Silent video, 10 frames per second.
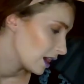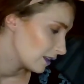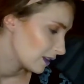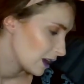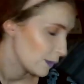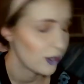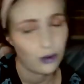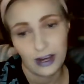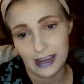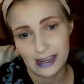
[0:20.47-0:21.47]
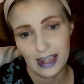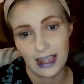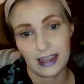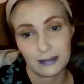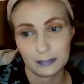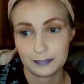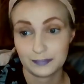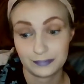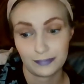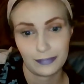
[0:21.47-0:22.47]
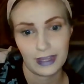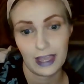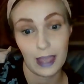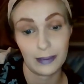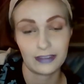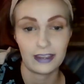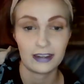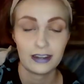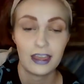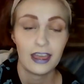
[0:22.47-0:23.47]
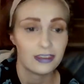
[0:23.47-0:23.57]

it's going to be great, and I'm excited.